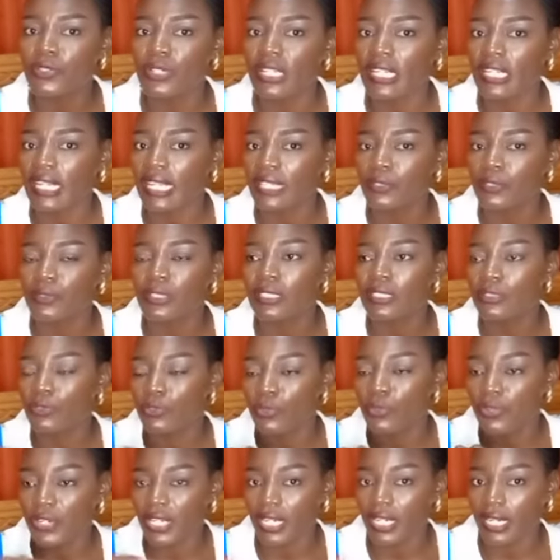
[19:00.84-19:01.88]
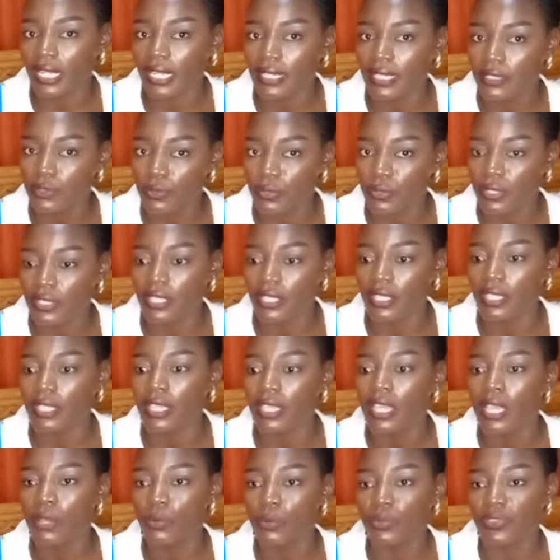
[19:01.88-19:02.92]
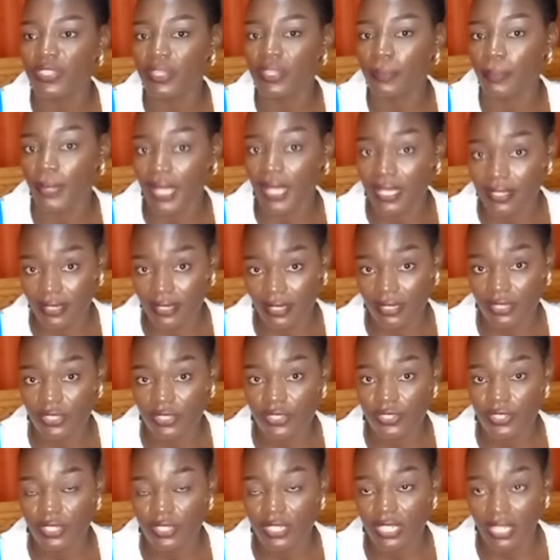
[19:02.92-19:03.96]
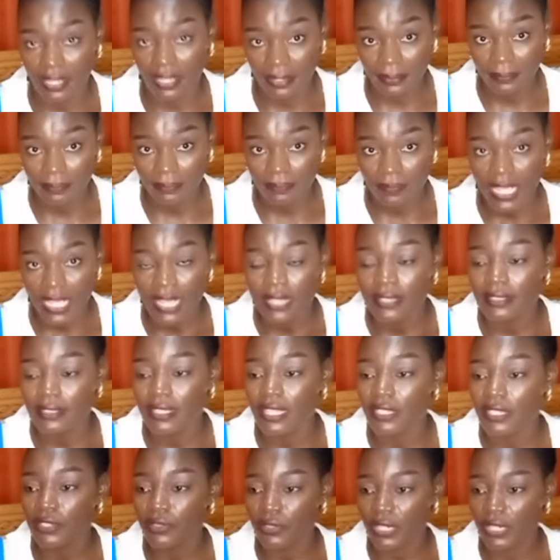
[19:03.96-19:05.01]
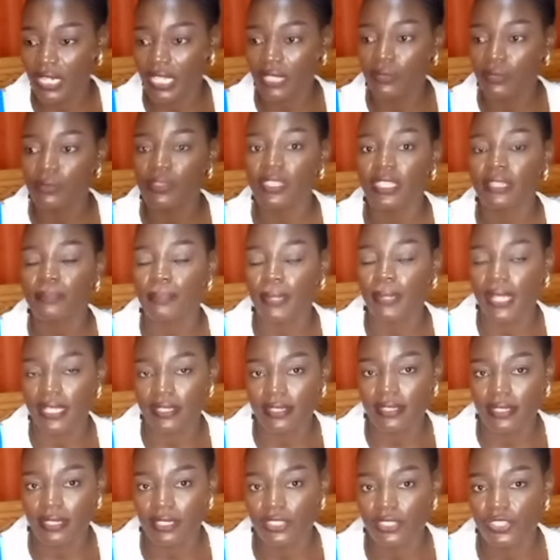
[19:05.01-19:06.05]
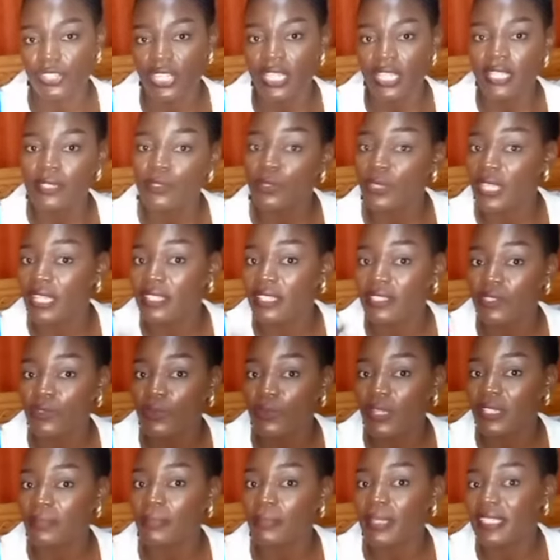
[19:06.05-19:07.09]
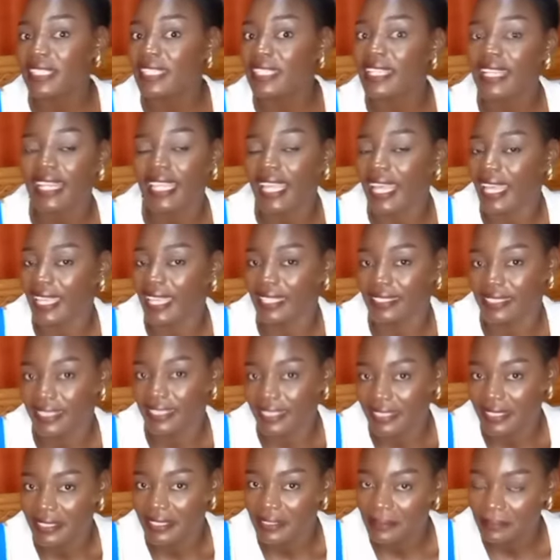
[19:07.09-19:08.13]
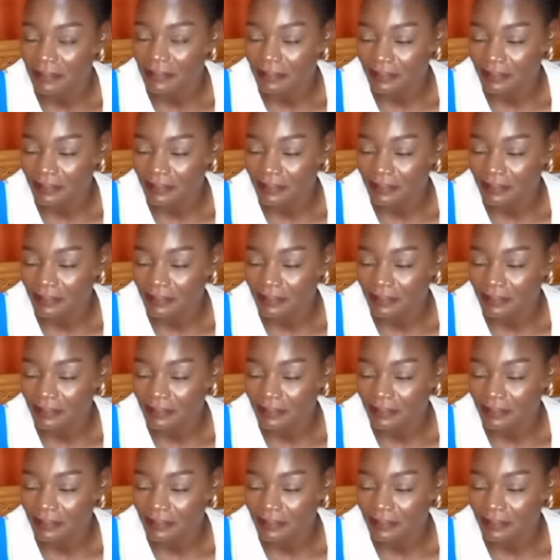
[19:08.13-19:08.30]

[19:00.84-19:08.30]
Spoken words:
to relate with the passage. Yeah. Just relate with the passage. So that is what basically I did.